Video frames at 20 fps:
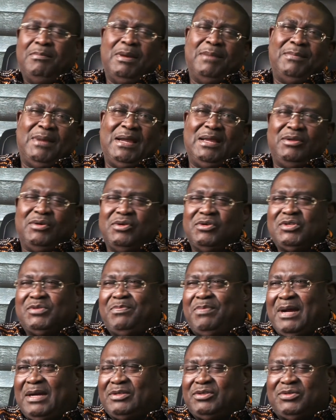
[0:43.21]
my mind goes
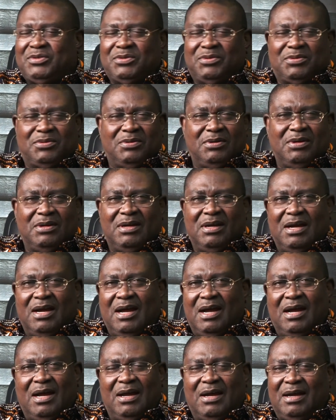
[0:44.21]
back to
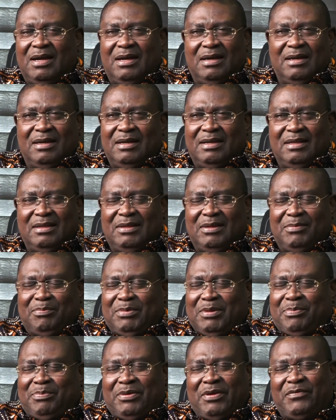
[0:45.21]
uh, the,
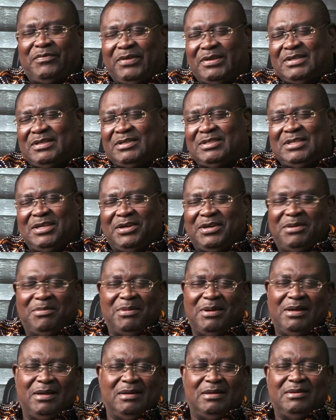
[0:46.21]
the prophet
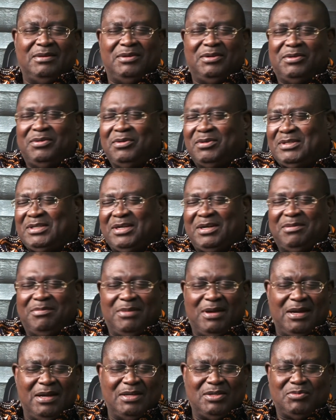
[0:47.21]
Jeremiah. You know,
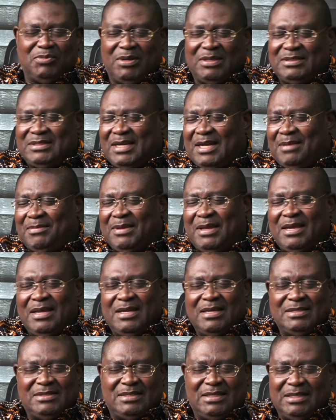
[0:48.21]
Jeremiah is one time
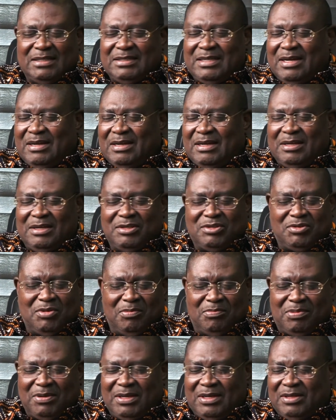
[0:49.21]
sitting down and he's
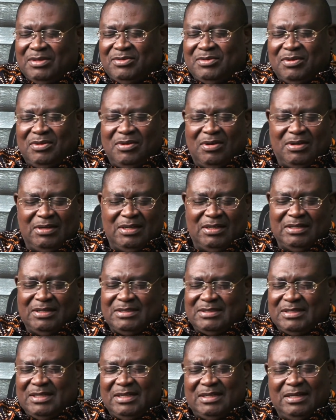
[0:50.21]
complaining to God and
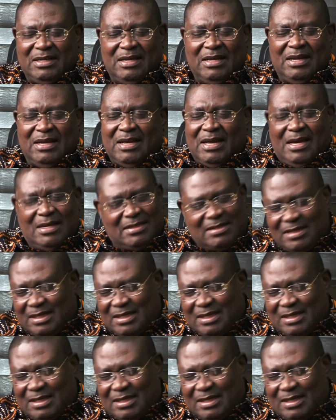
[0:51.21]
he said, I